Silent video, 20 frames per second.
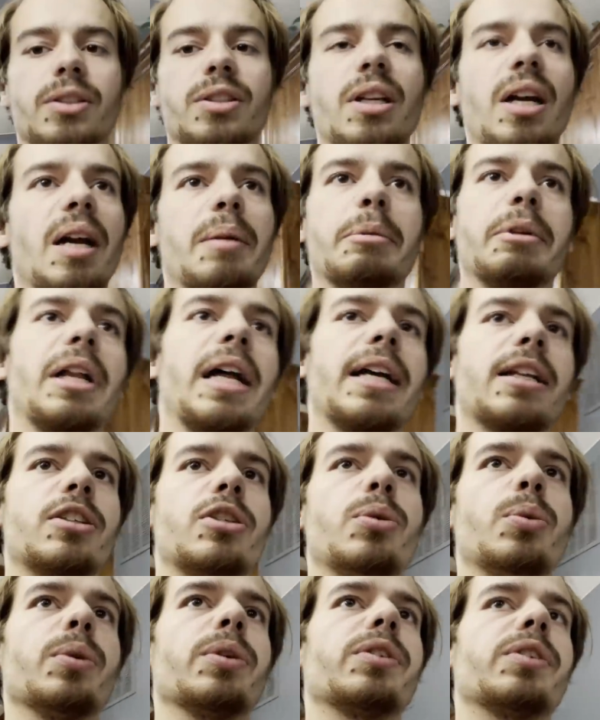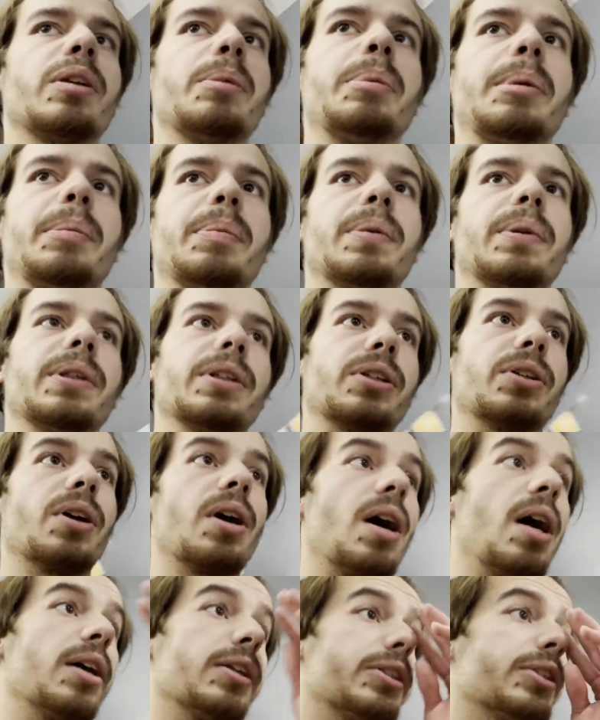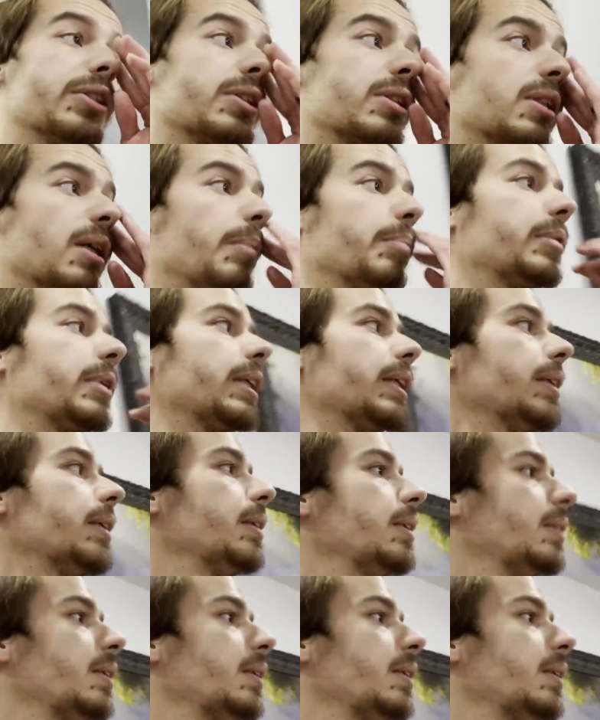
There's gotta be like two or three people in the garage or something.